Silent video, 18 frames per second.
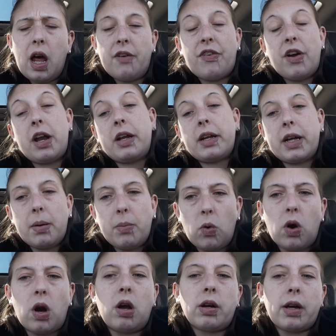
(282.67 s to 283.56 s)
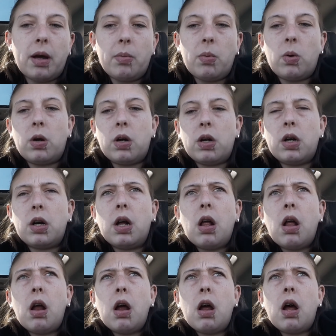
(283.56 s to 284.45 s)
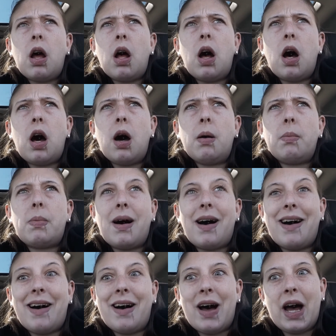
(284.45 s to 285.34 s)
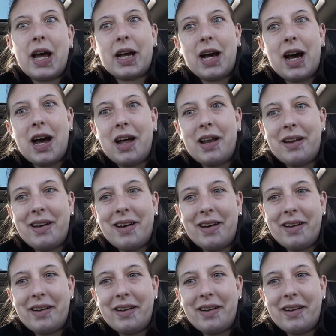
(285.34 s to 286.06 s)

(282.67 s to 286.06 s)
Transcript: If I need to get more, I'll get more. Um, I got